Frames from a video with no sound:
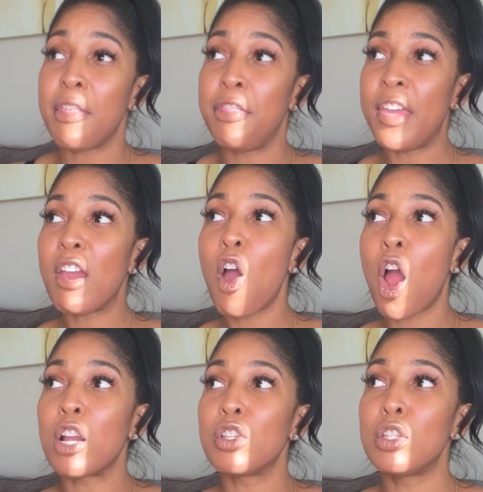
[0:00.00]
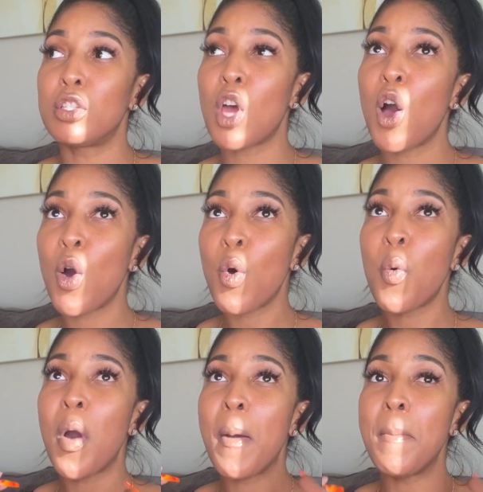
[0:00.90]
there are
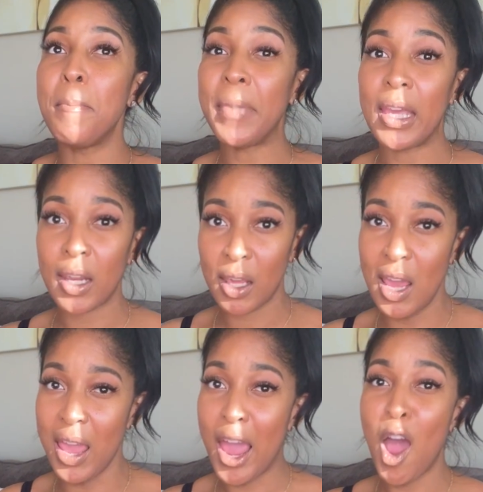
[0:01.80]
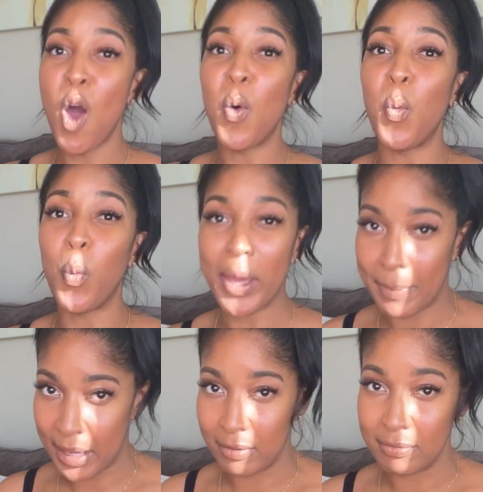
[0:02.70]
so many
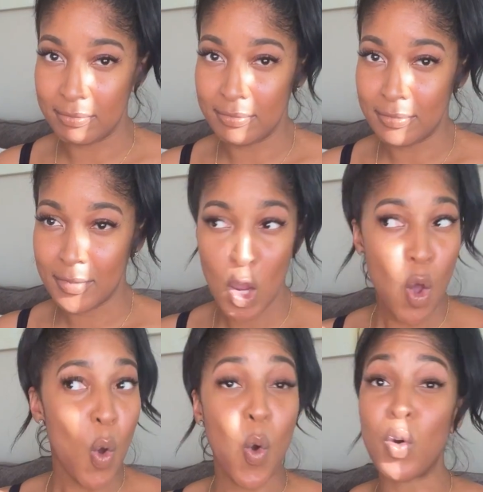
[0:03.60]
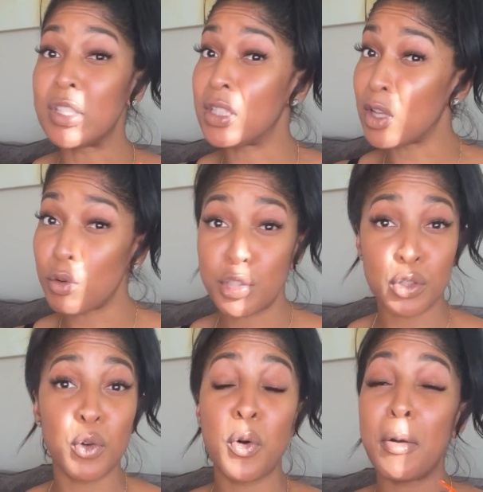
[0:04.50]
women on
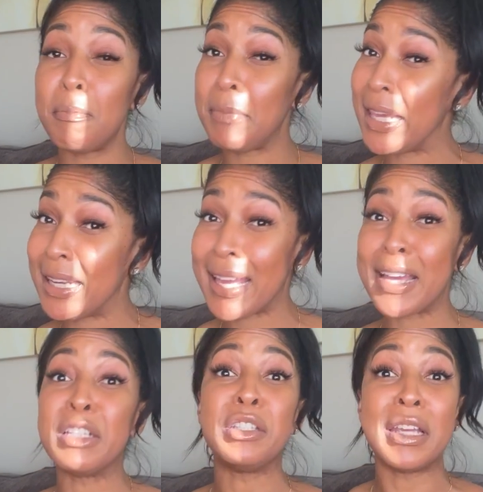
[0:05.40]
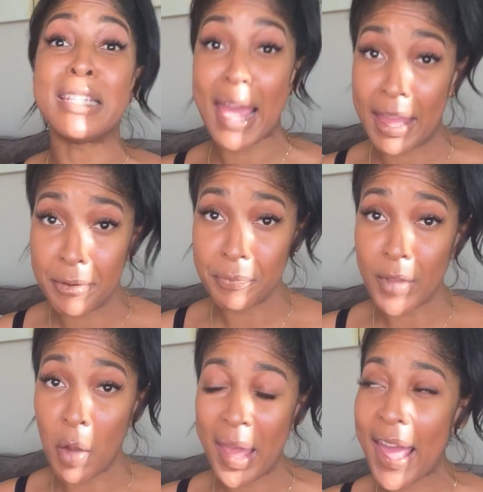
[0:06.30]
social media today,
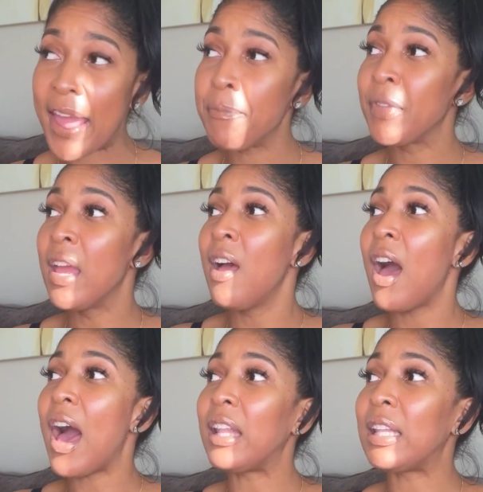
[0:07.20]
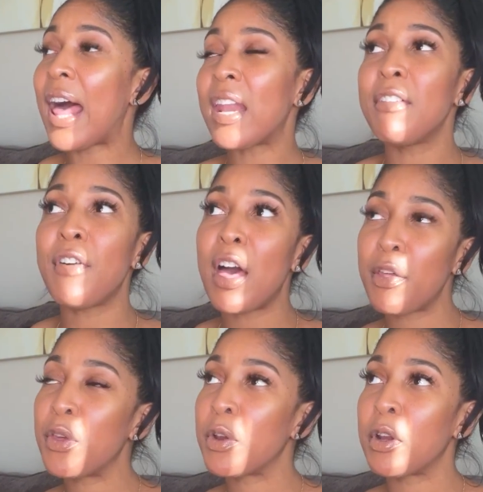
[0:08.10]
okay? A lot of
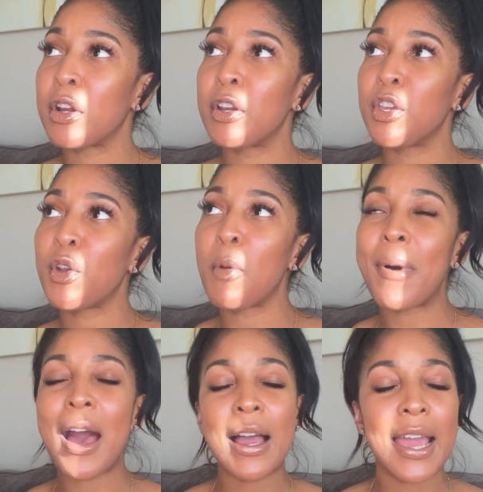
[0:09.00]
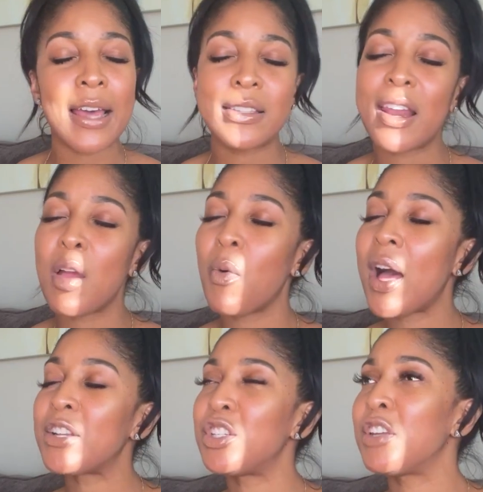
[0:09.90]
other, you know, podcasts that I
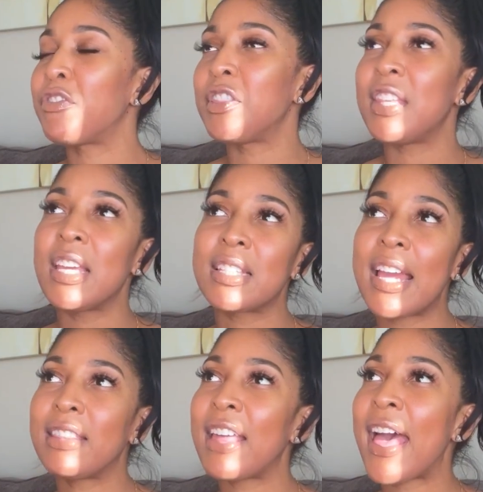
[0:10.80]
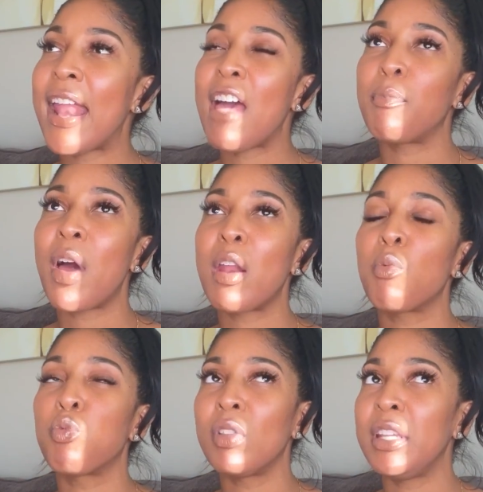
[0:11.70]
watch and different things like that have brought up
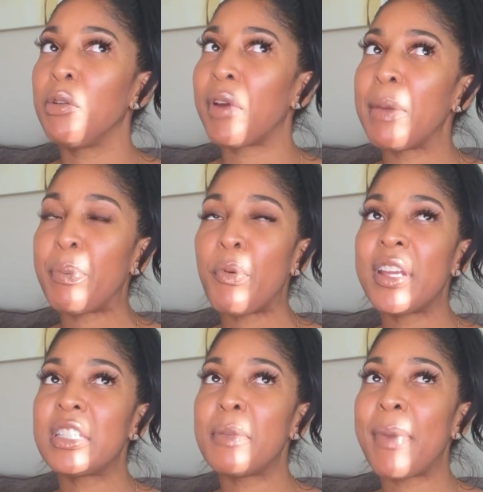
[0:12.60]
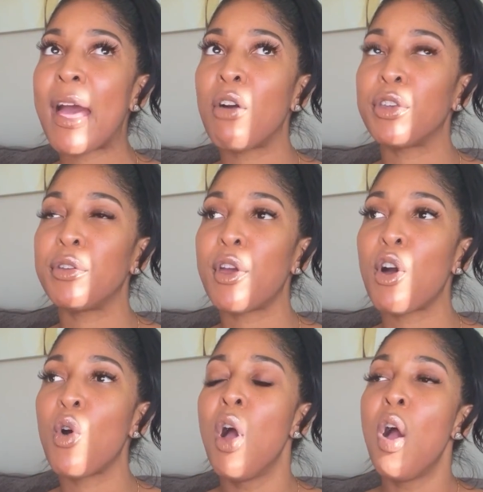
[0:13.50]
really great points about, you
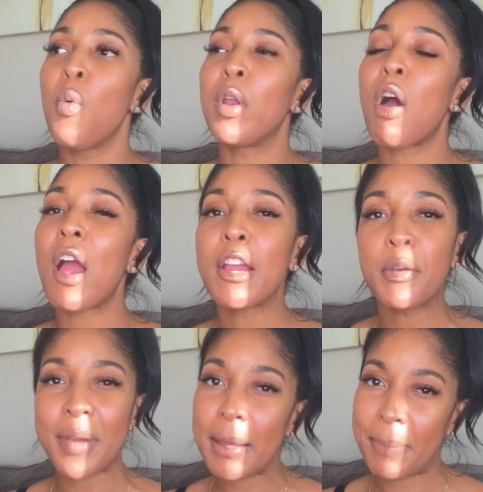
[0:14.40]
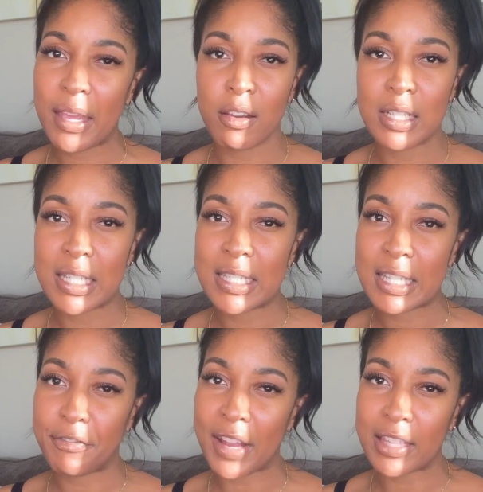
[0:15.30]
know, when our grandparents and
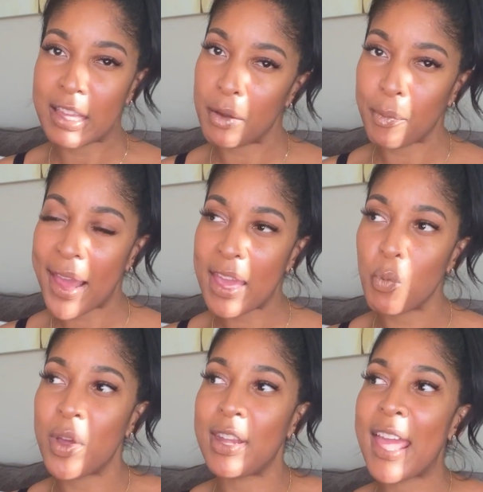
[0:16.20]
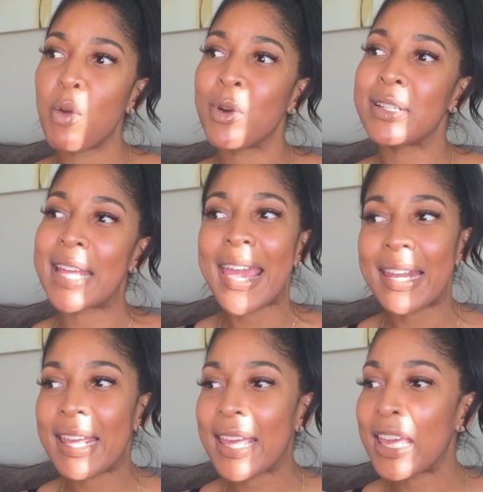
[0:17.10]
stuff like that, right? When they were
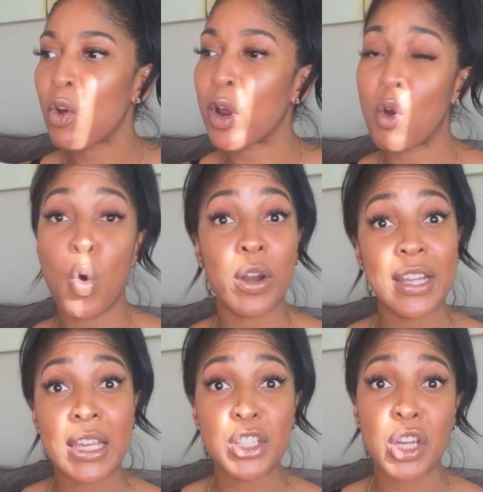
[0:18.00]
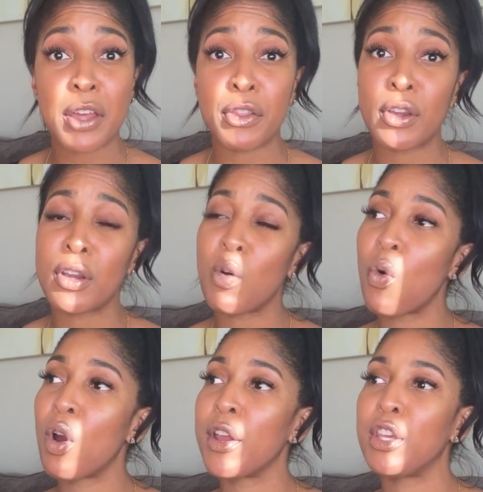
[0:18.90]
dating or courting each other
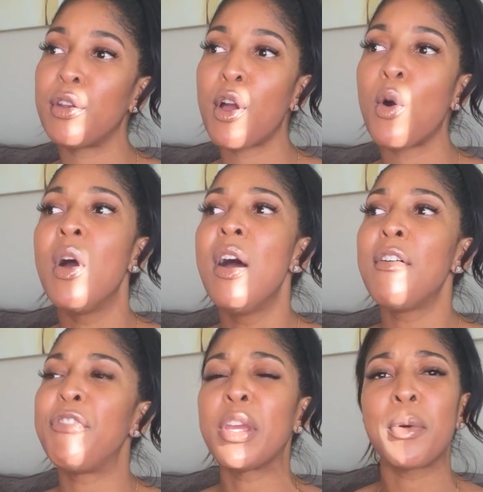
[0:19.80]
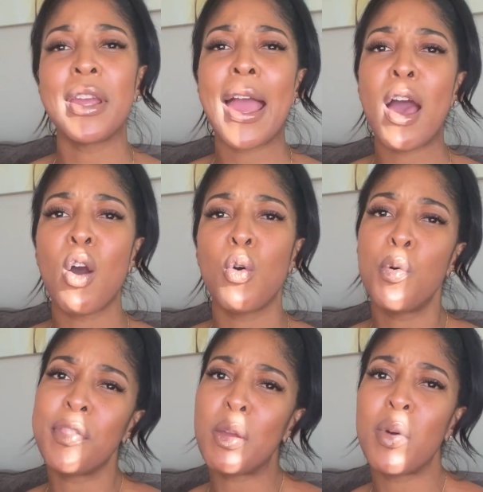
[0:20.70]
or, you know, figuring out who
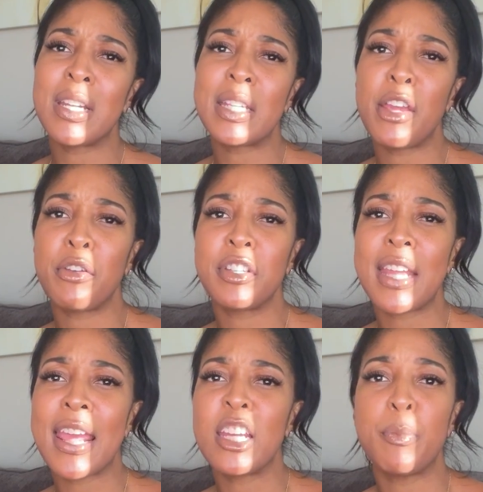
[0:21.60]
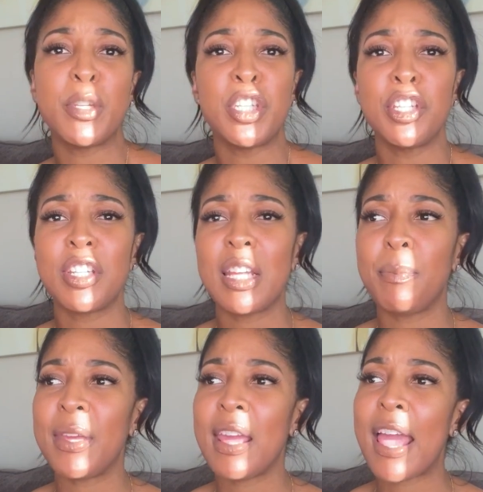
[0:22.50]
they wanted to entertain to potentially
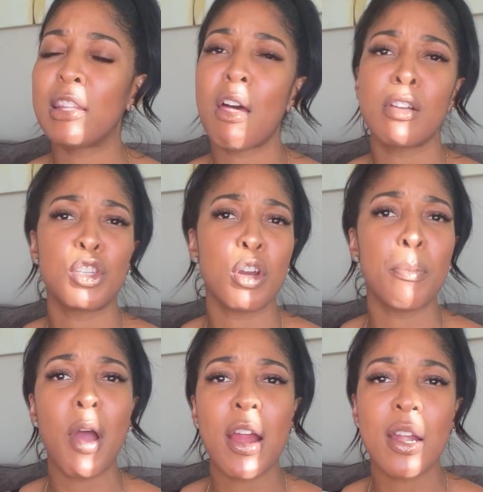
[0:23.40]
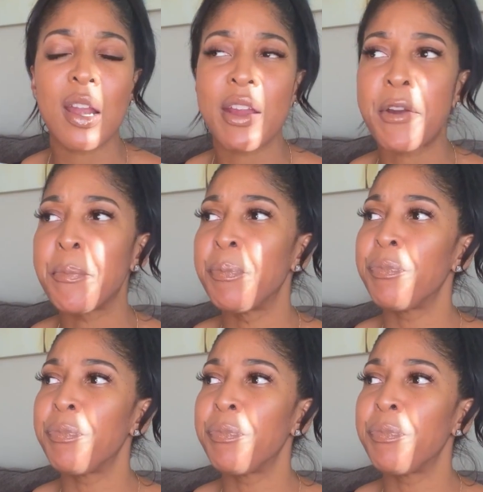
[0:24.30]
be a long-term partner,